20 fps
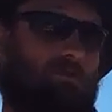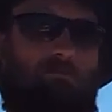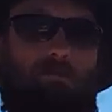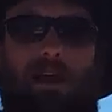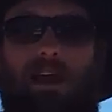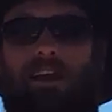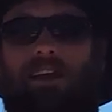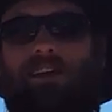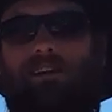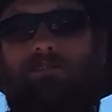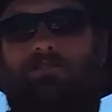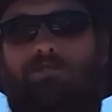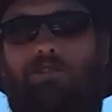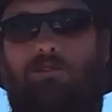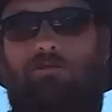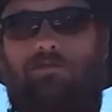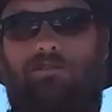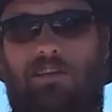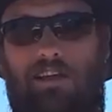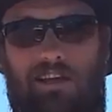bacon
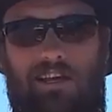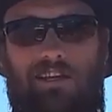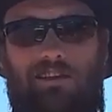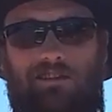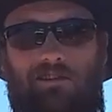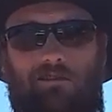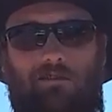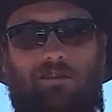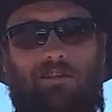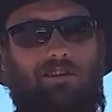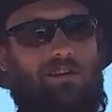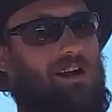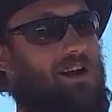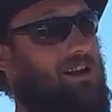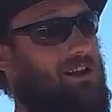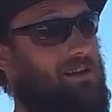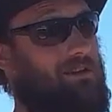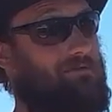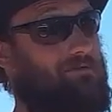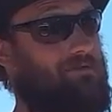juice, I guess you could
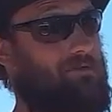call it,